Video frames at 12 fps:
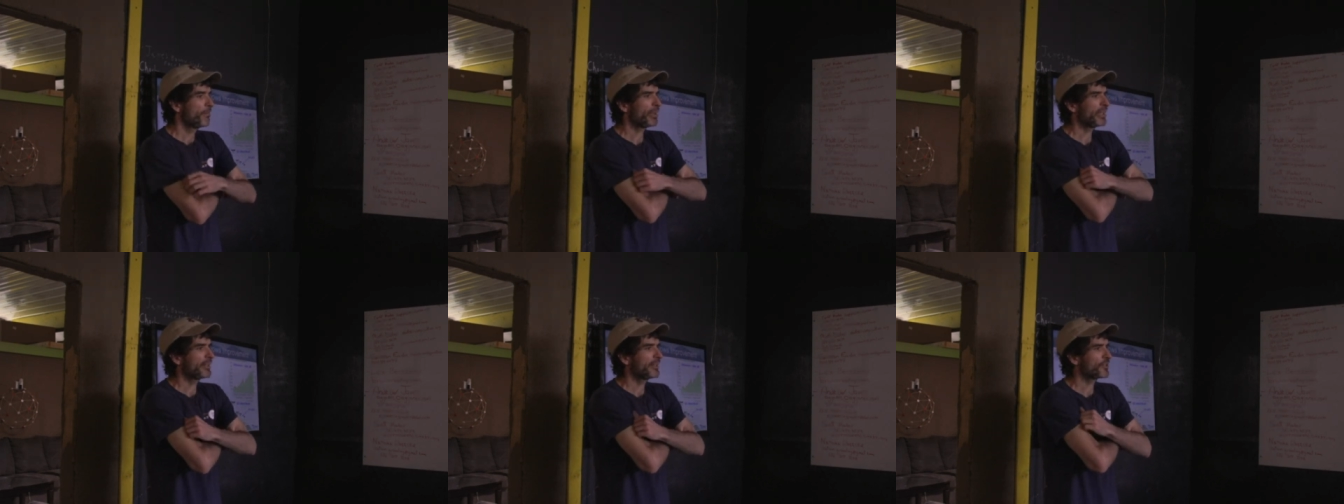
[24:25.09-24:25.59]

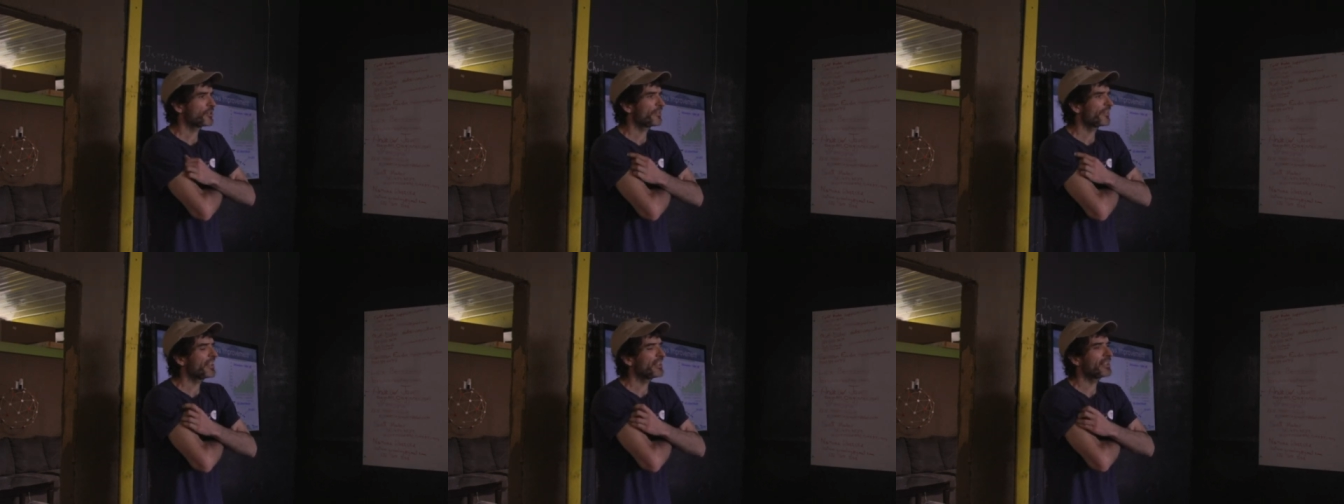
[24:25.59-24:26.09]
But there's a
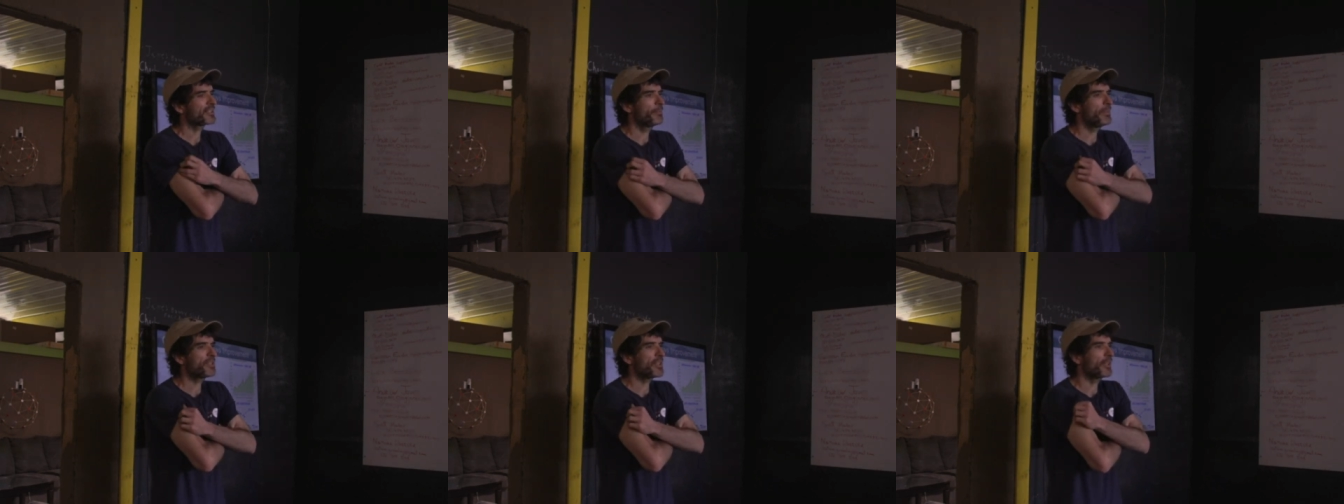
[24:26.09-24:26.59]
thing that's
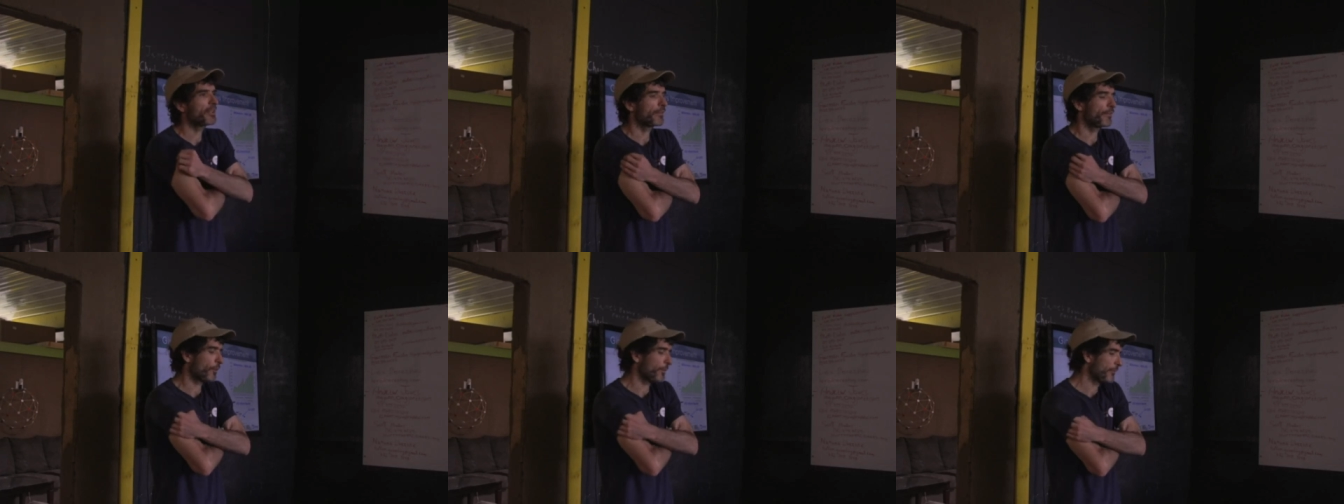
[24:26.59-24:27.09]
missing in
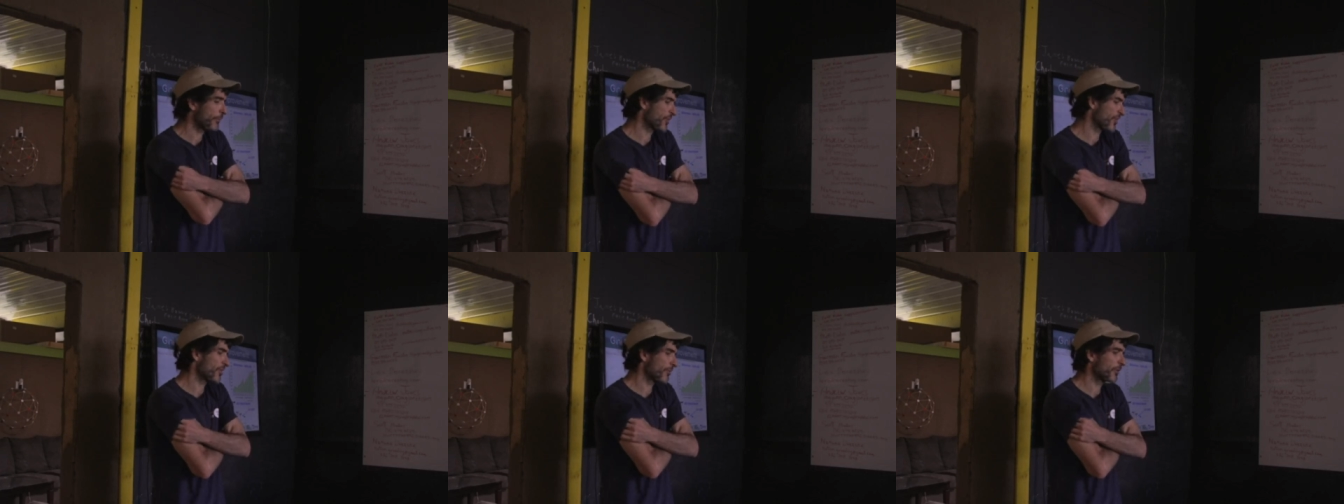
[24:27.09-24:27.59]
there for me,
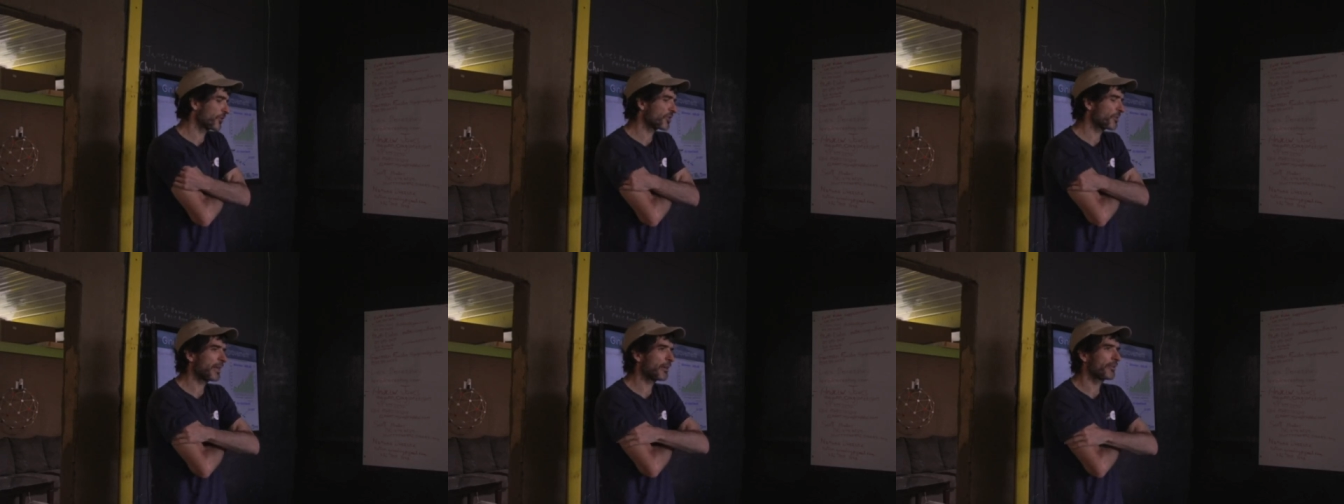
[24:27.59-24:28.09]
which
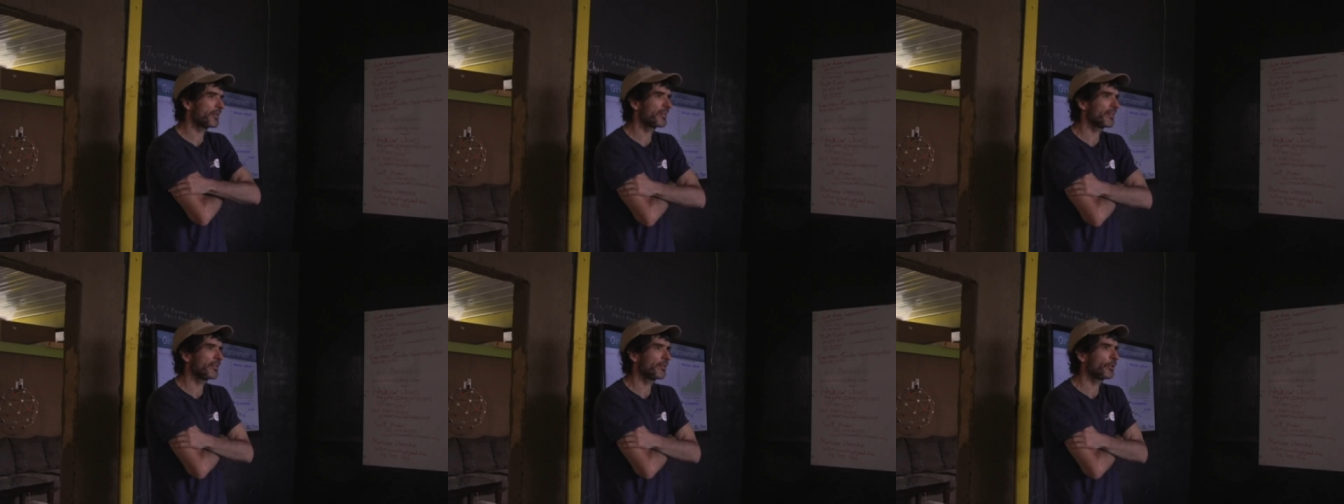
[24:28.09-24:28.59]
is about
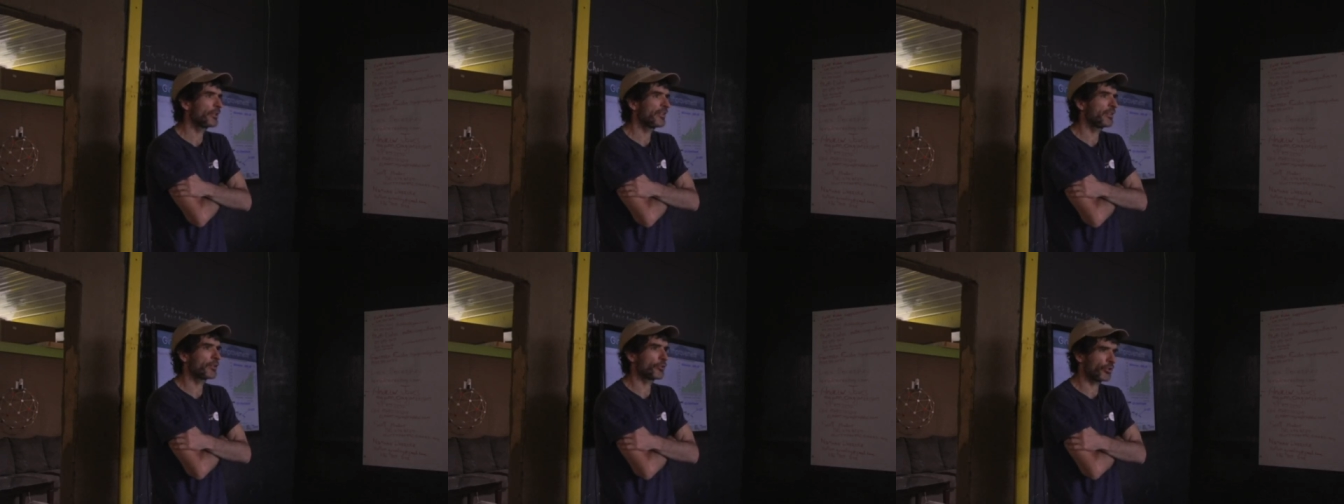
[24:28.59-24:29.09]
really
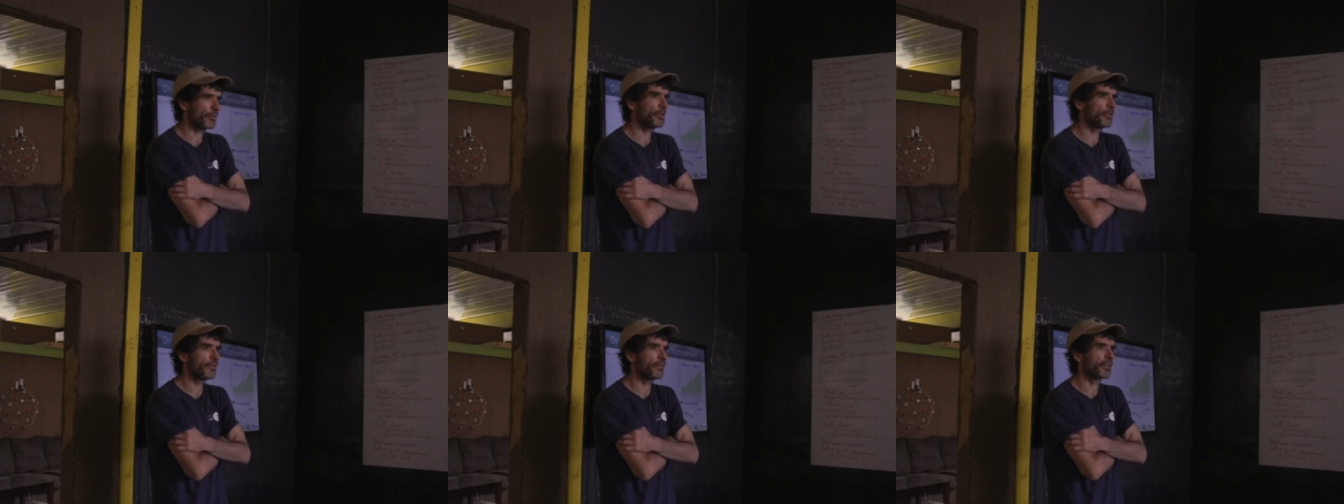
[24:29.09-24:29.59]
the
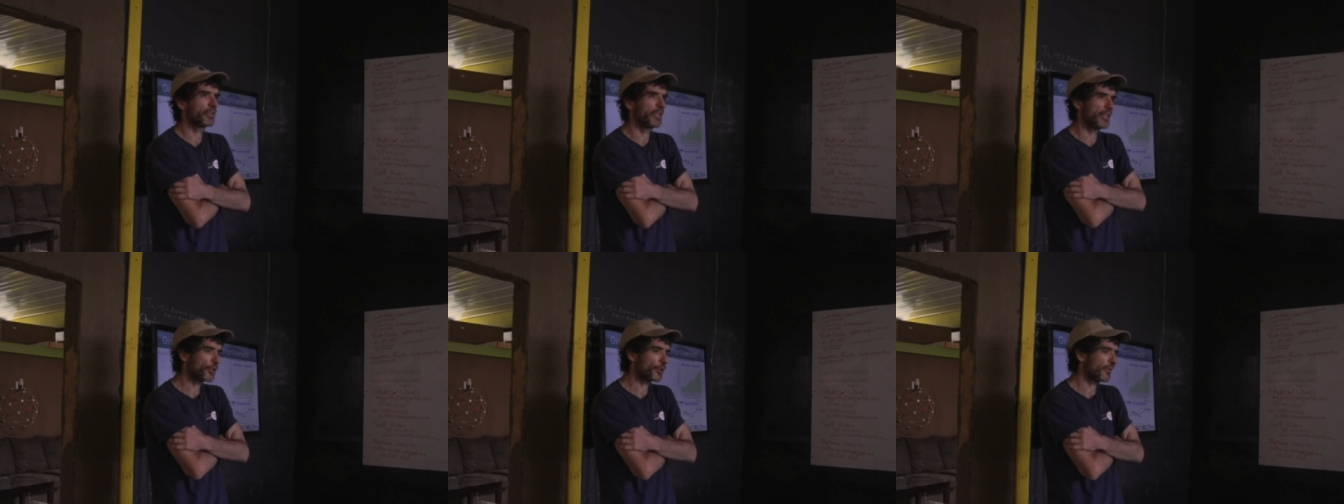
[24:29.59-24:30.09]
distributive
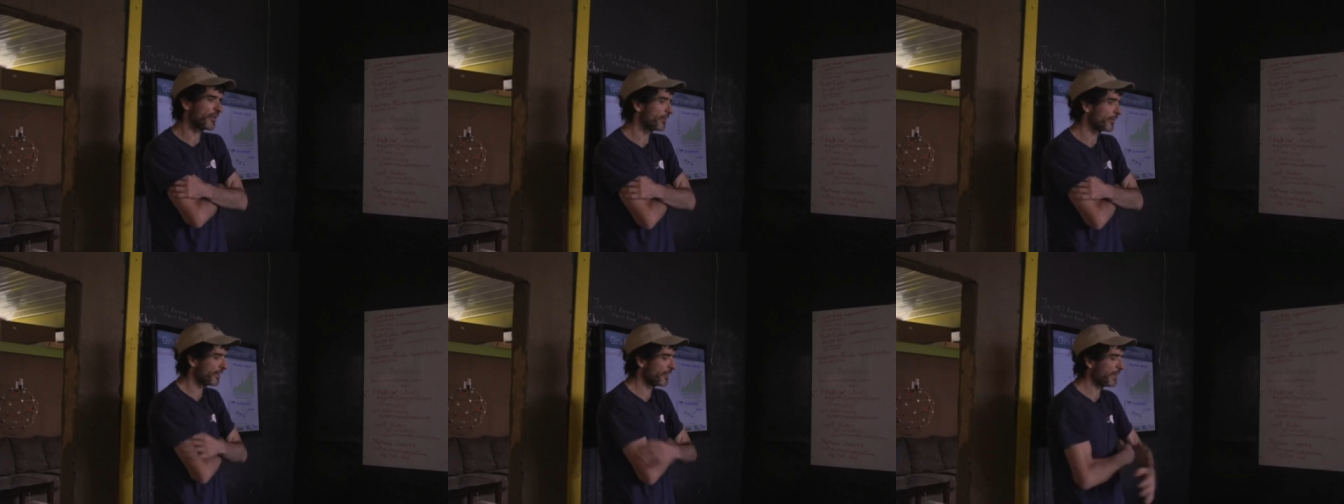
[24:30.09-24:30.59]
issue.
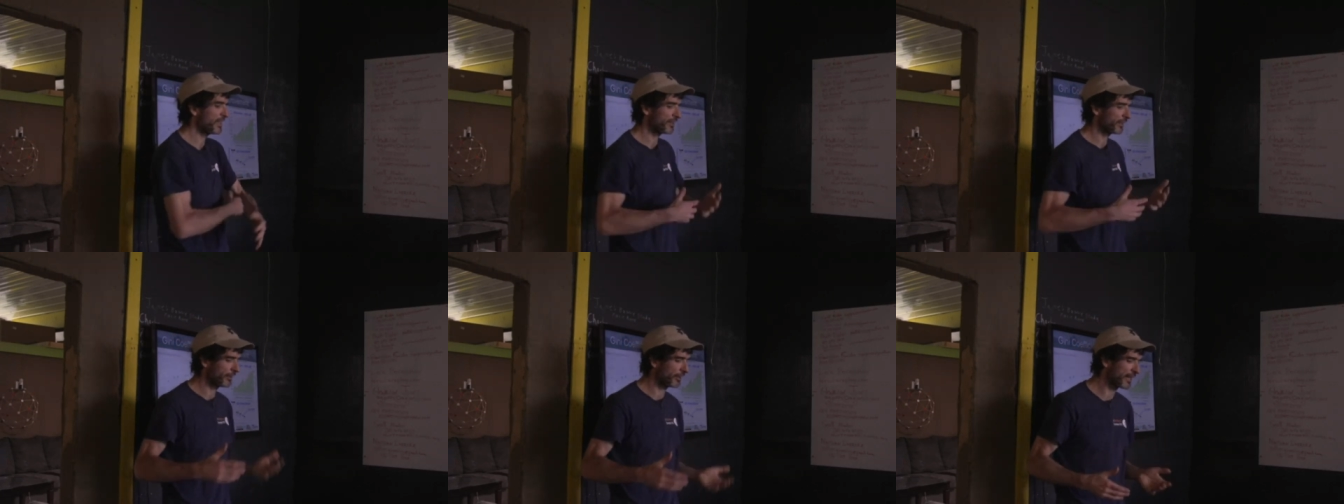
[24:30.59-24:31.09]
They're
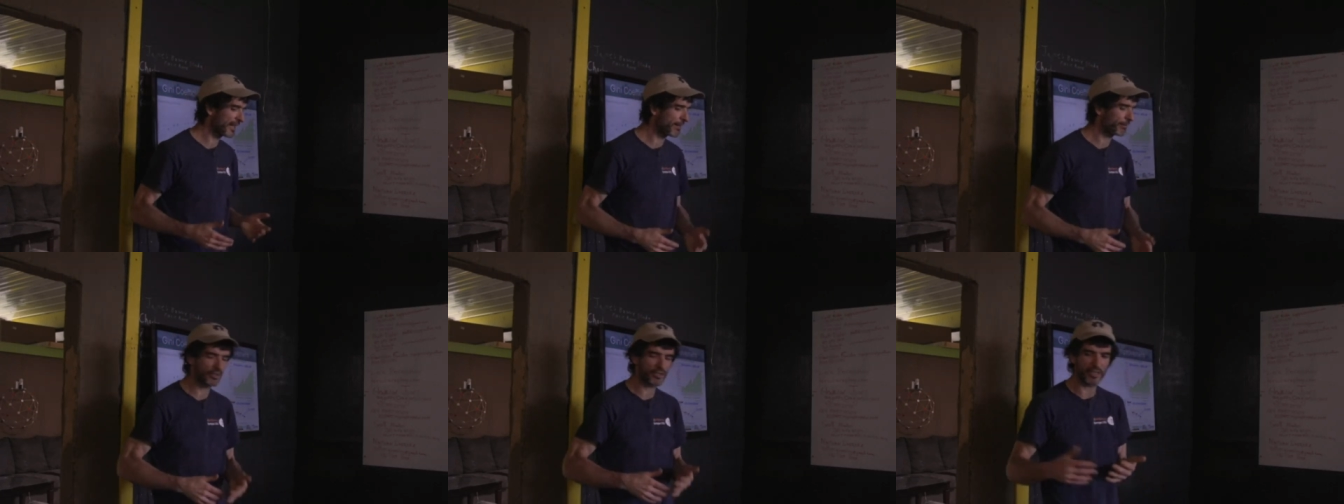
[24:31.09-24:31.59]
basically in a
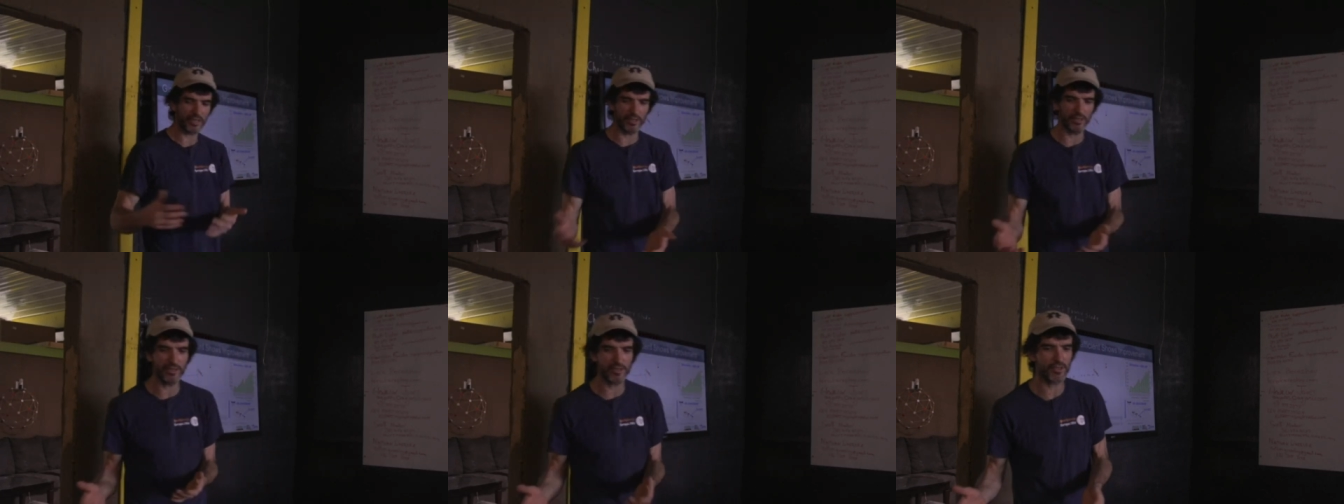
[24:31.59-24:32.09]
camp. It's like
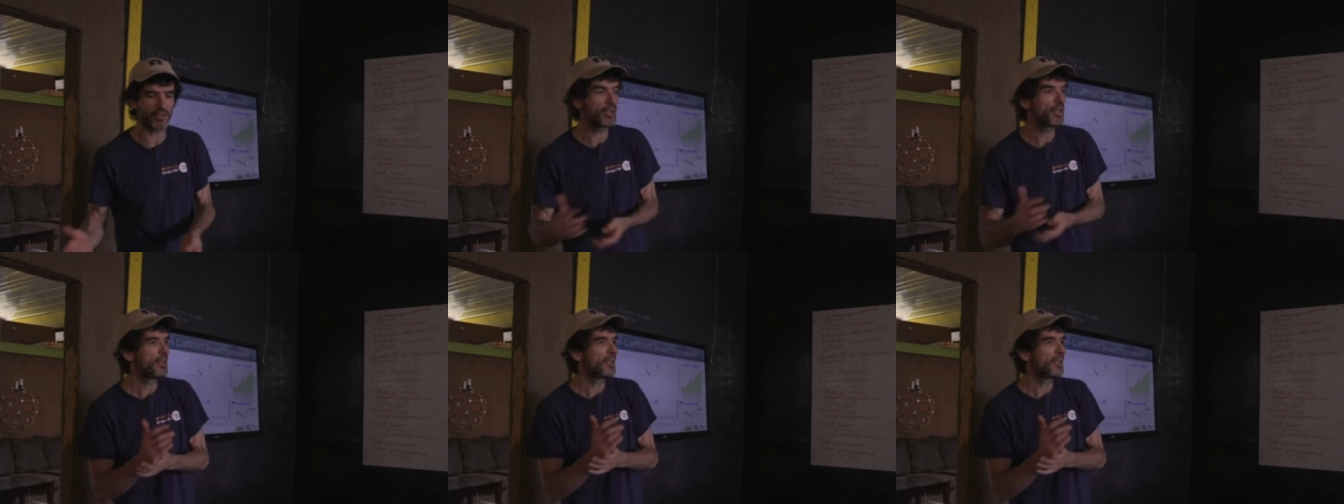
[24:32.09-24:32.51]
let's